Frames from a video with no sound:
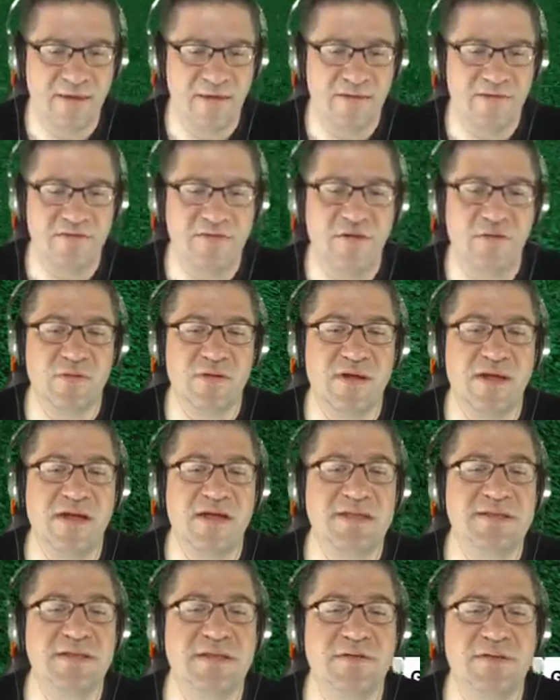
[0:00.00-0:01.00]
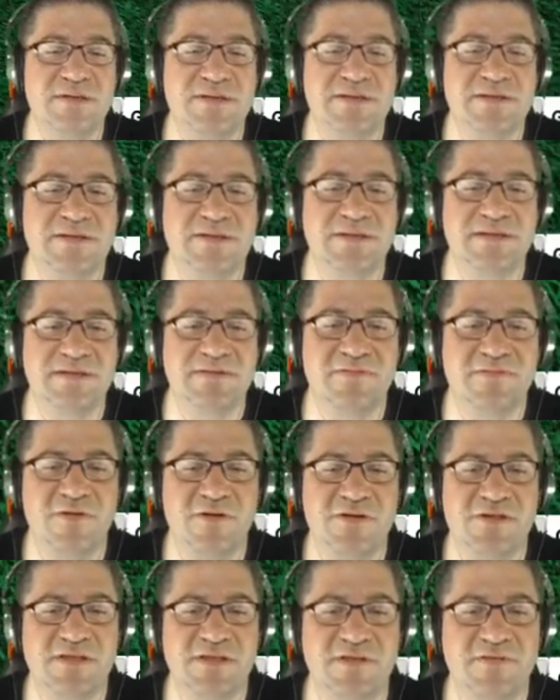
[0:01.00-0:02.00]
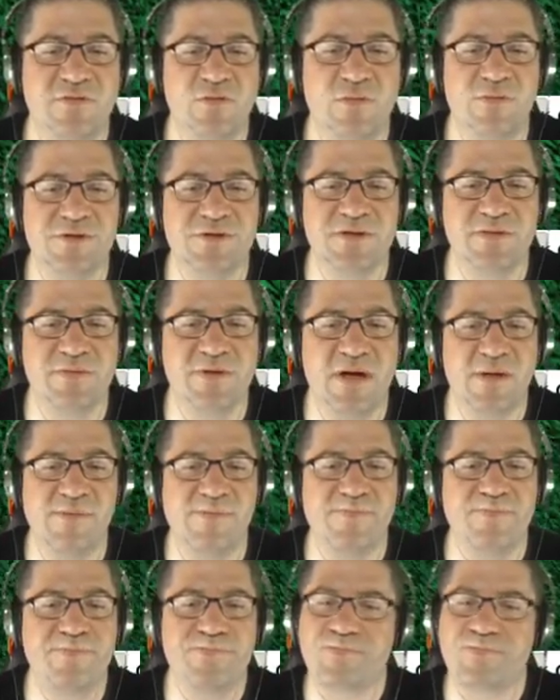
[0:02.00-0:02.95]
So there is, first and foremost, the problem.